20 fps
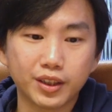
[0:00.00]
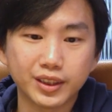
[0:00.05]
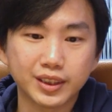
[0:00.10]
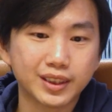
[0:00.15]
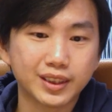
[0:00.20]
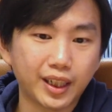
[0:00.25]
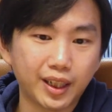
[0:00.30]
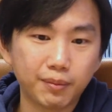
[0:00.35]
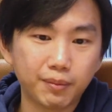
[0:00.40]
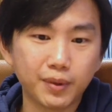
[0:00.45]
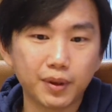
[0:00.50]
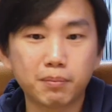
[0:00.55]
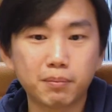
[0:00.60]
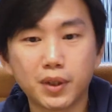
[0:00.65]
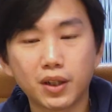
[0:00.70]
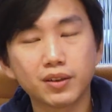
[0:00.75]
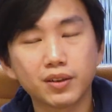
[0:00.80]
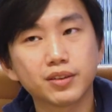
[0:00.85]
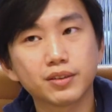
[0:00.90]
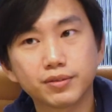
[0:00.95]
the same
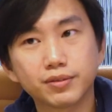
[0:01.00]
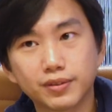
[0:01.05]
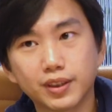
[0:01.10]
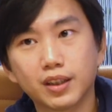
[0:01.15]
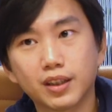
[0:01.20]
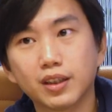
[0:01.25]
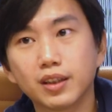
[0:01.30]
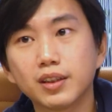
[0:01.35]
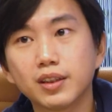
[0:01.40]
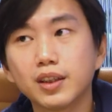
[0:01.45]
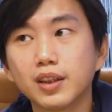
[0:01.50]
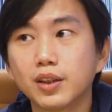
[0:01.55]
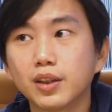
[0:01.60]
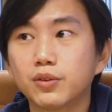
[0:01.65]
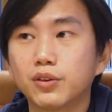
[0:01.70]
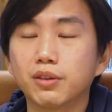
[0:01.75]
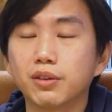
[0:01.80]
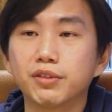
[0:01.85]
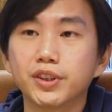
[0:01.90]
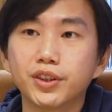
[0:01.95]
amount of
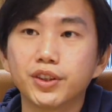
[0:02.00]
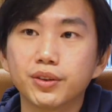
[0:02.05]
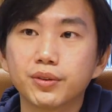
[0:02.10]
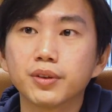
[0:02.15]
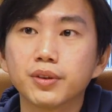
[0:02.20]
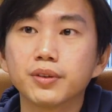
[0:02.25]
revenue.